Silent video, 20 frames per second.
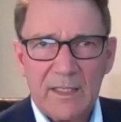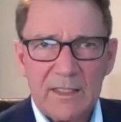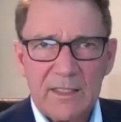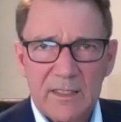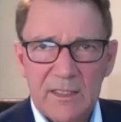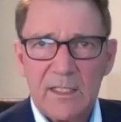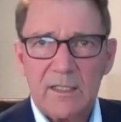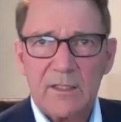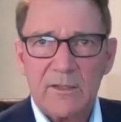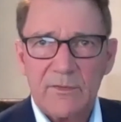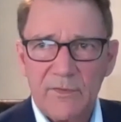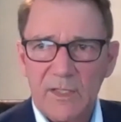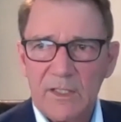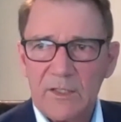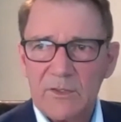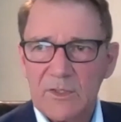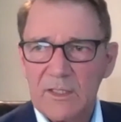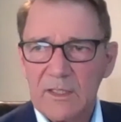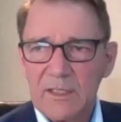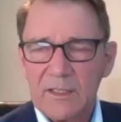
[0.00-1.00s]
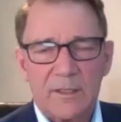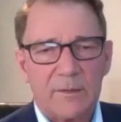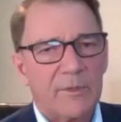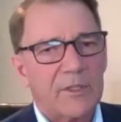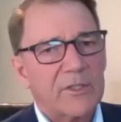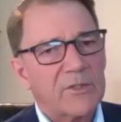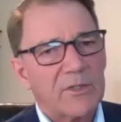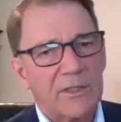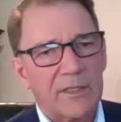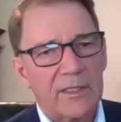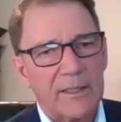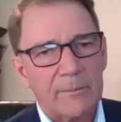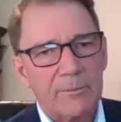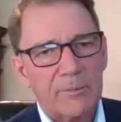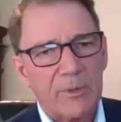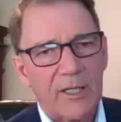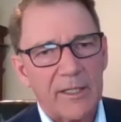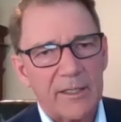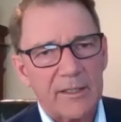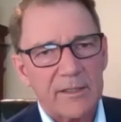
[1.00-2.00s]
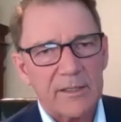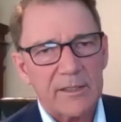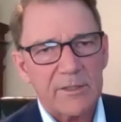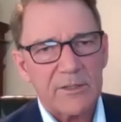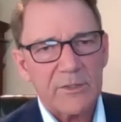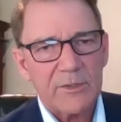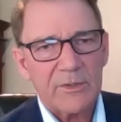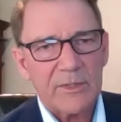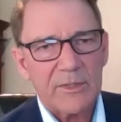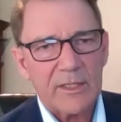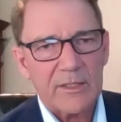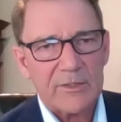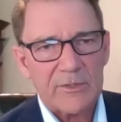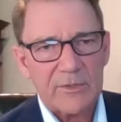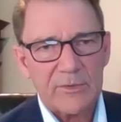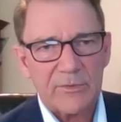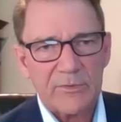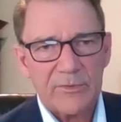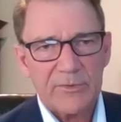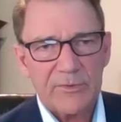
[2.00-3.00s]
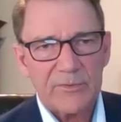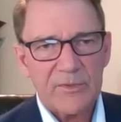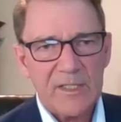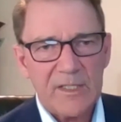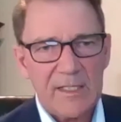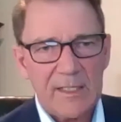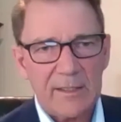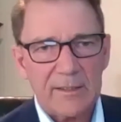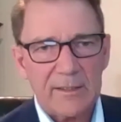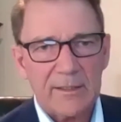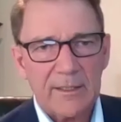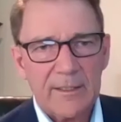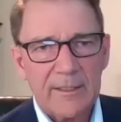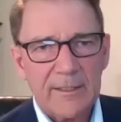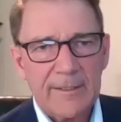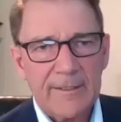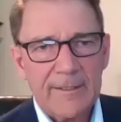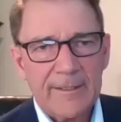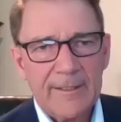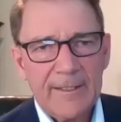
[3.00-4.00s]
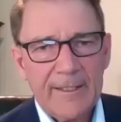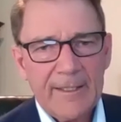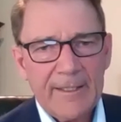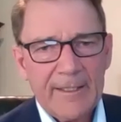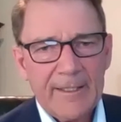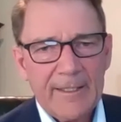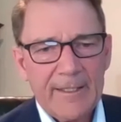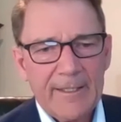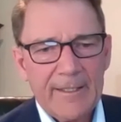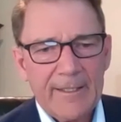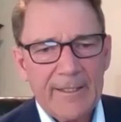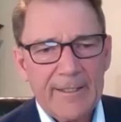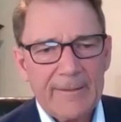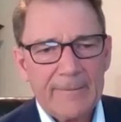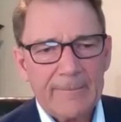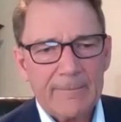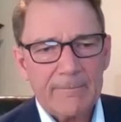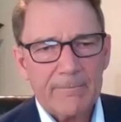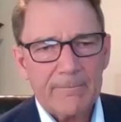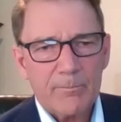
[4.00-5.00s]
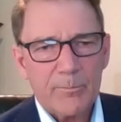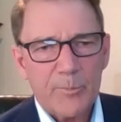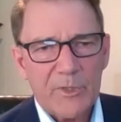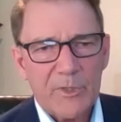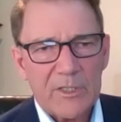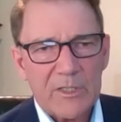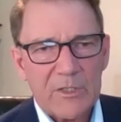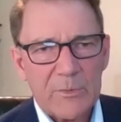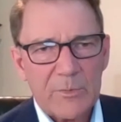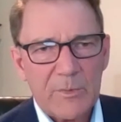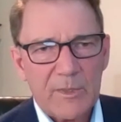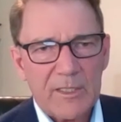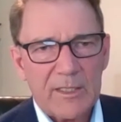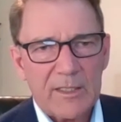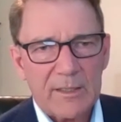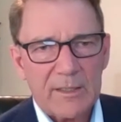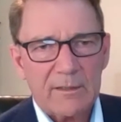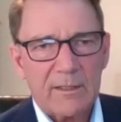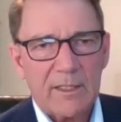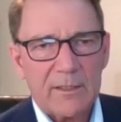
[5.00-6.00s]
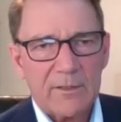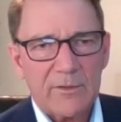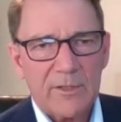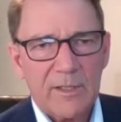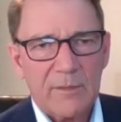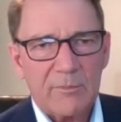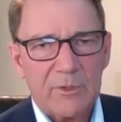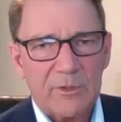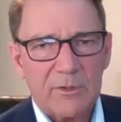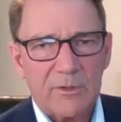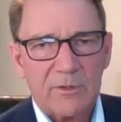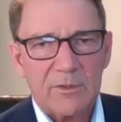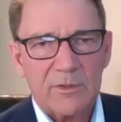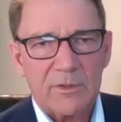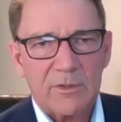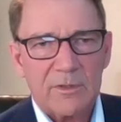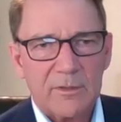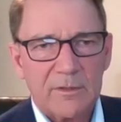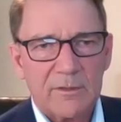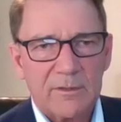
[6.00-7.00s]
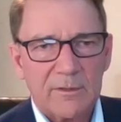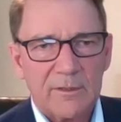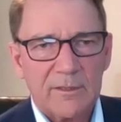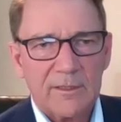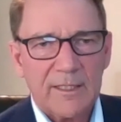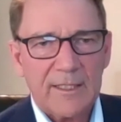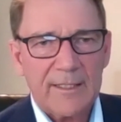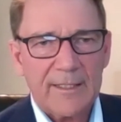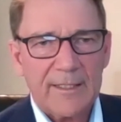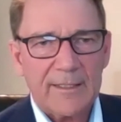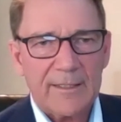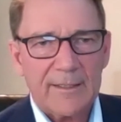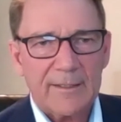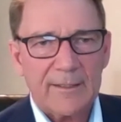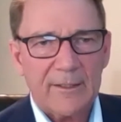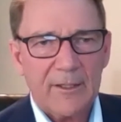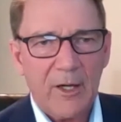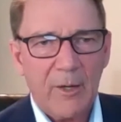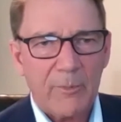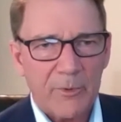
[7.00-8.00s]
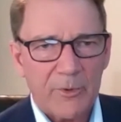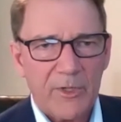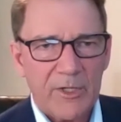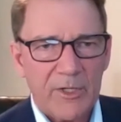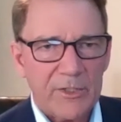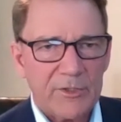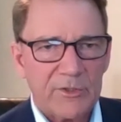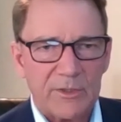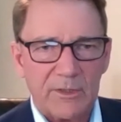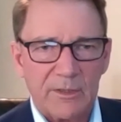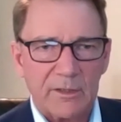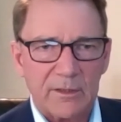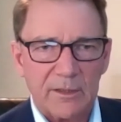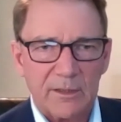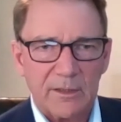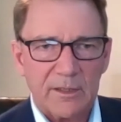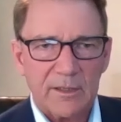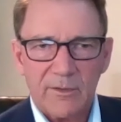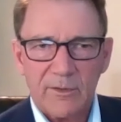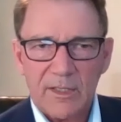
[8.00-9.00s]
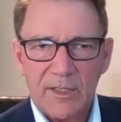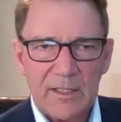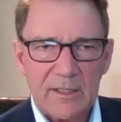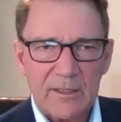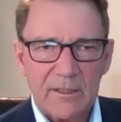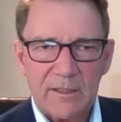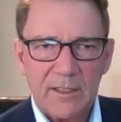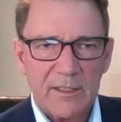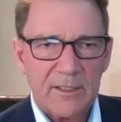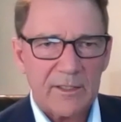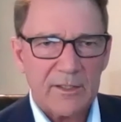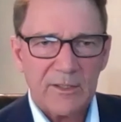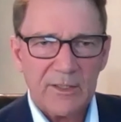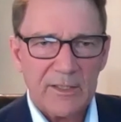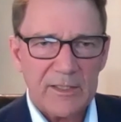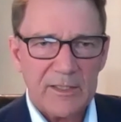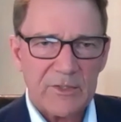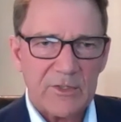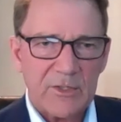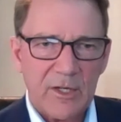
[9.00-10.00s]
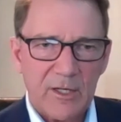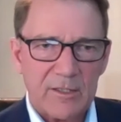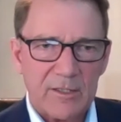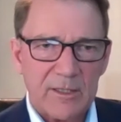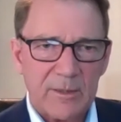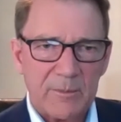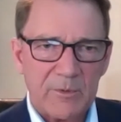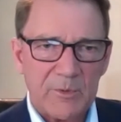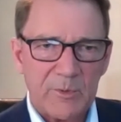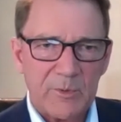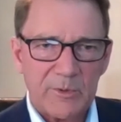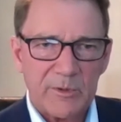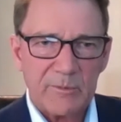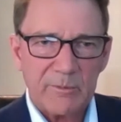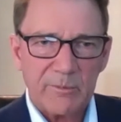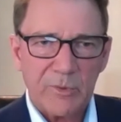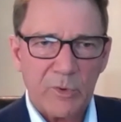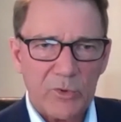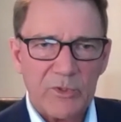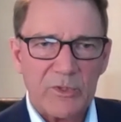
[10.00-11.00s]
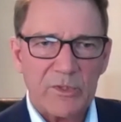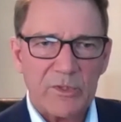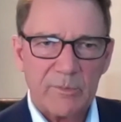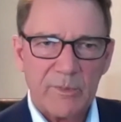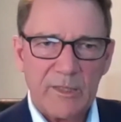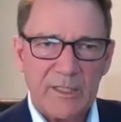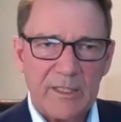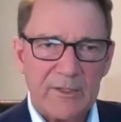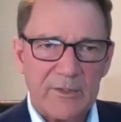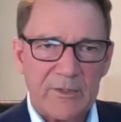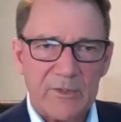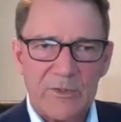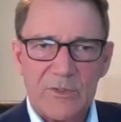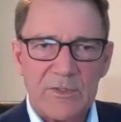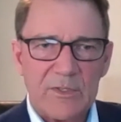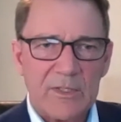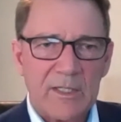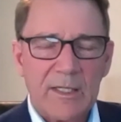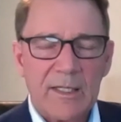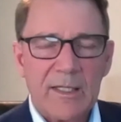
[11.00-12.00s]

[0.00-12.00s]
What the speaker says: did eventually commission their plant in 2015. But it's been a troubled operation. Their early startups were aborted because